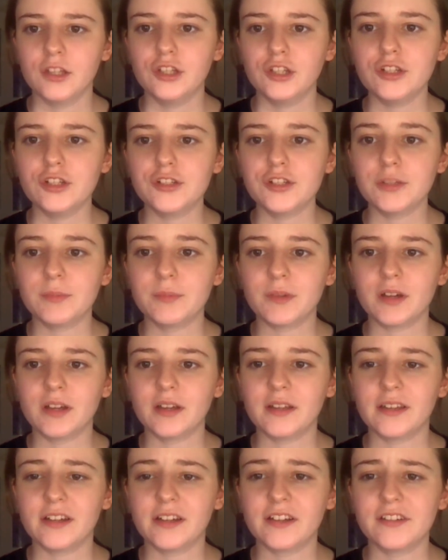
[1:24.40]
YouTube
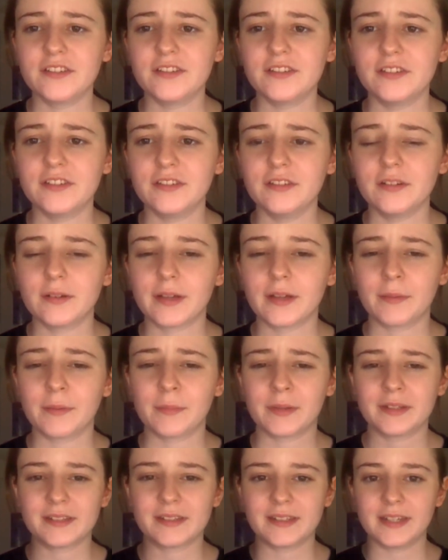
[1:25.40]
now allows you, okay, I'm
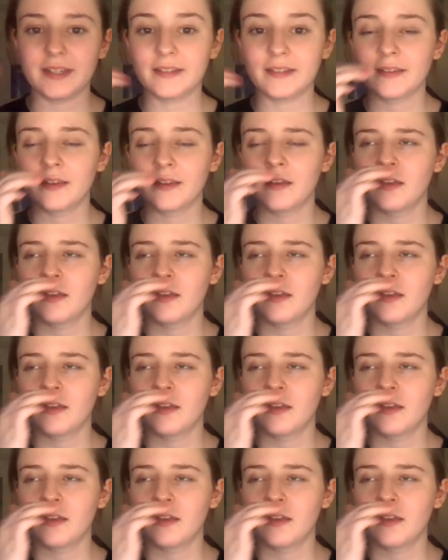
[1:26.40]
going to sneeze.